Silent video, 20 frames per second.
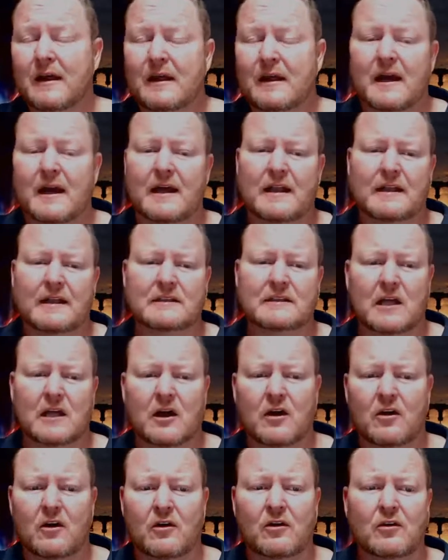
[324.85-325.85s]
Uh, there's
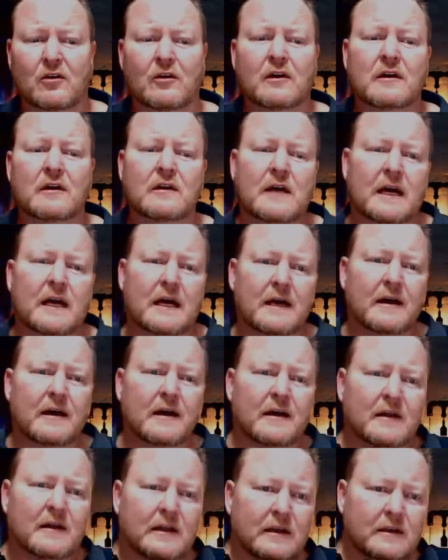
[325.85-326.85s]
no
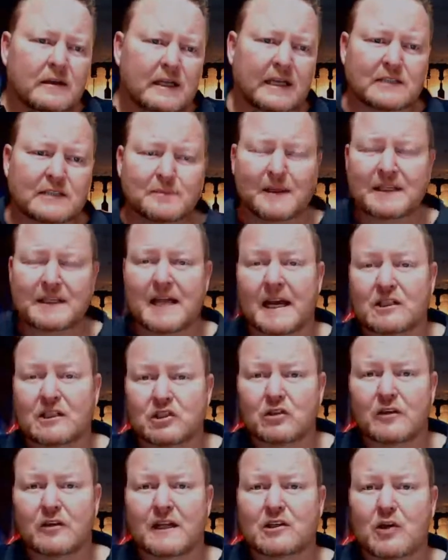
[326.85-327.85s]
uh,
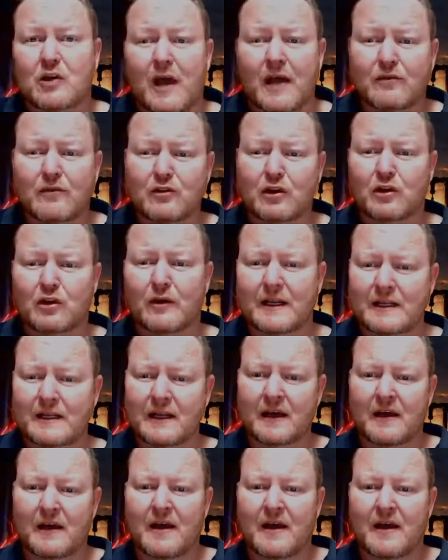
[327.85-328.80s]
expectation that you have to do it.